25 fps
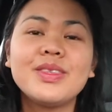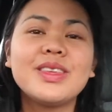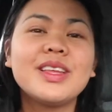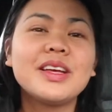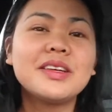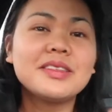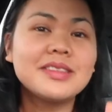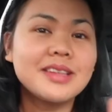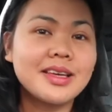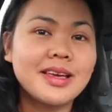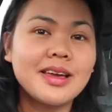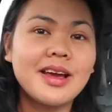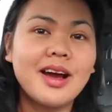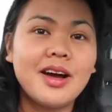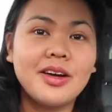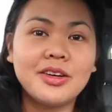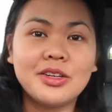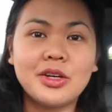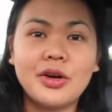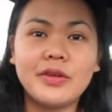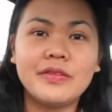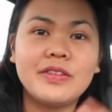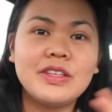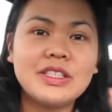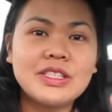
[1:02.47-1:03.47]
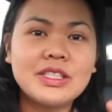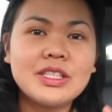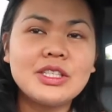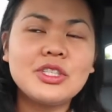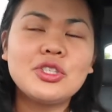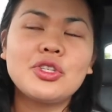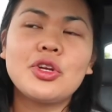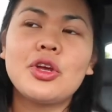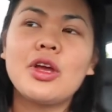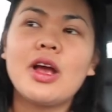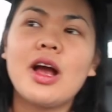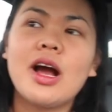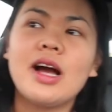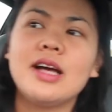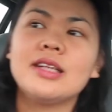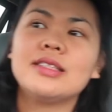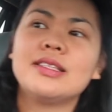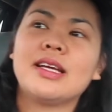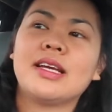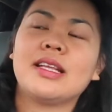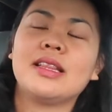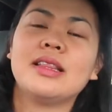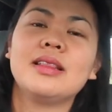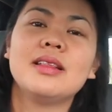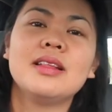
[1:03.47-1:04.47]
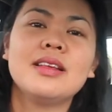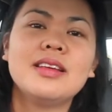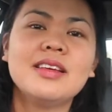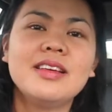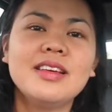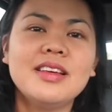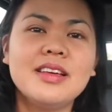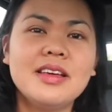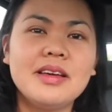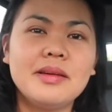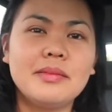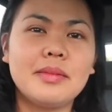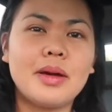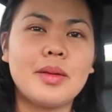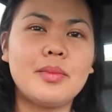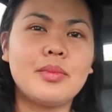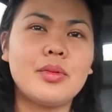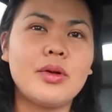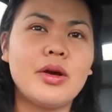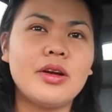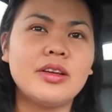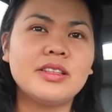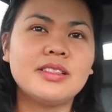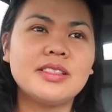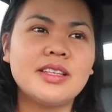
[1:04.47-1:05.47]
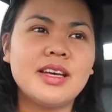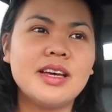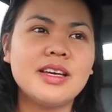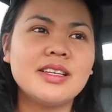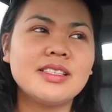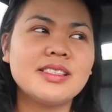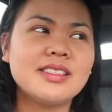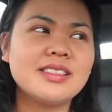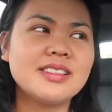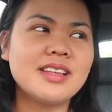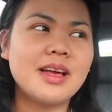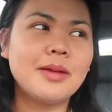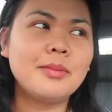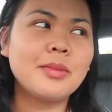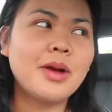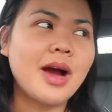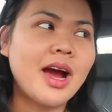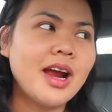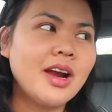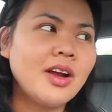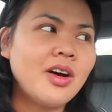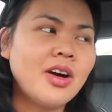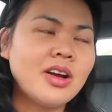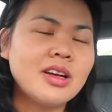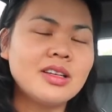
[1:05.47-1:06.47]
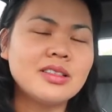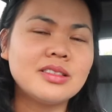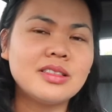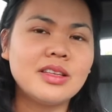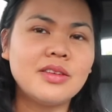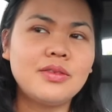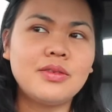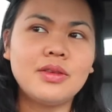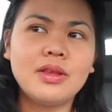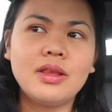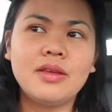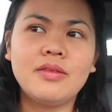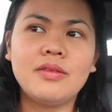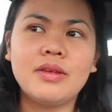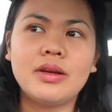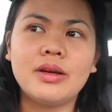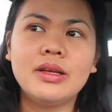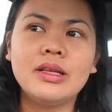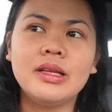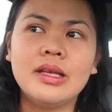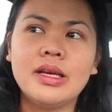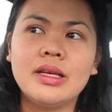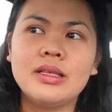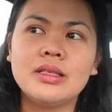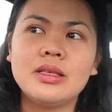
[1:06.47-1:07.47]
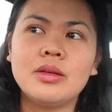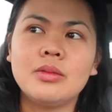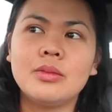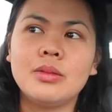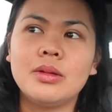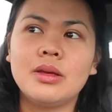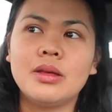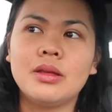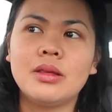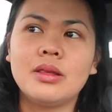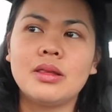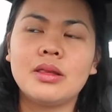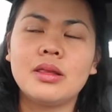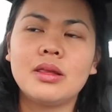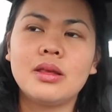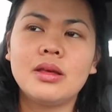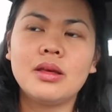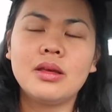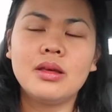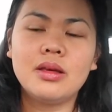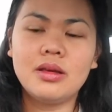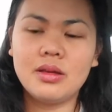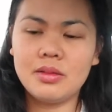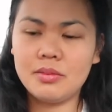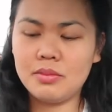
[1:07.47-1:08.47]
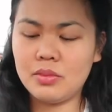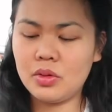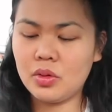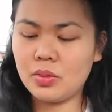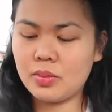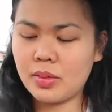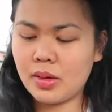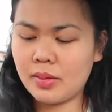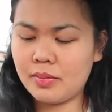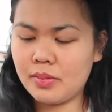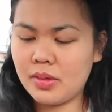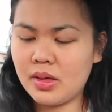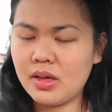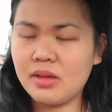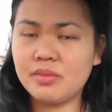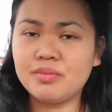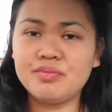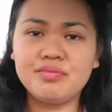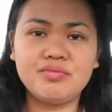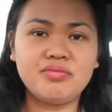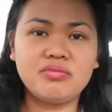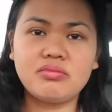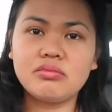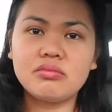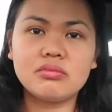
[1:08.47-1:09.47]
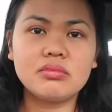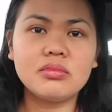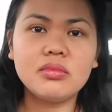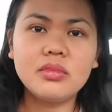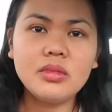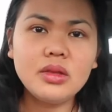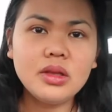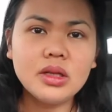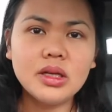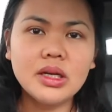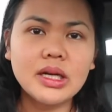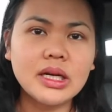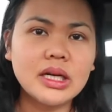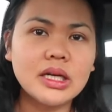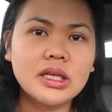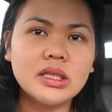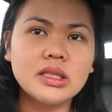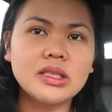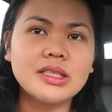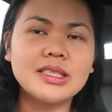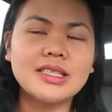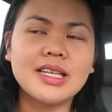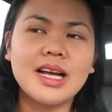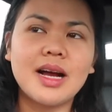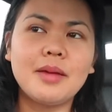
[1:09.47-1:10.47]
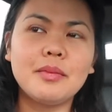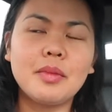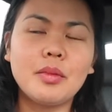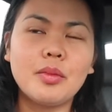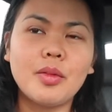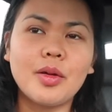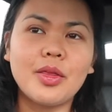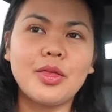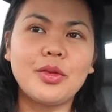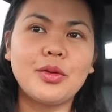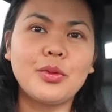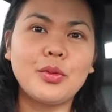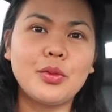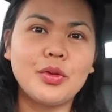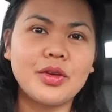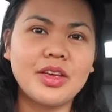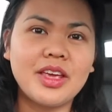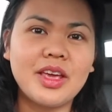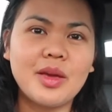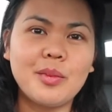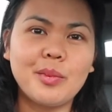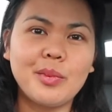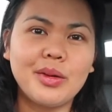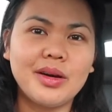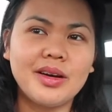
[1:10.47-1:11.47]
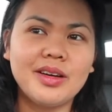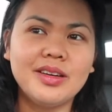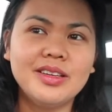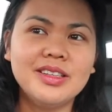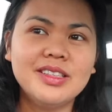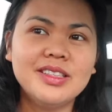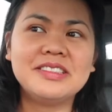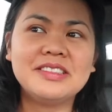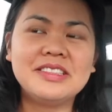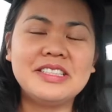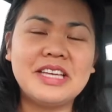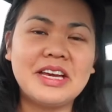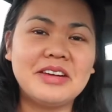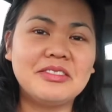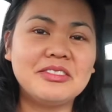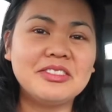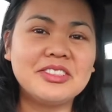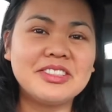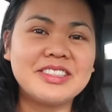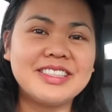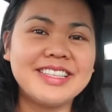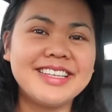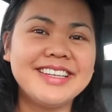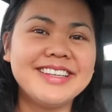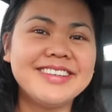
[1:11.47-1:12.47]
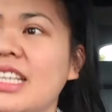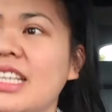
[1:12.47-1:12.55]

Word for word: I'll take it, I'll obviously show you guys like my process. I'm kind of honestly feeling very lazy with meal prepping. Like, I honestly can't be bothered cooking, but yeah, we'll see.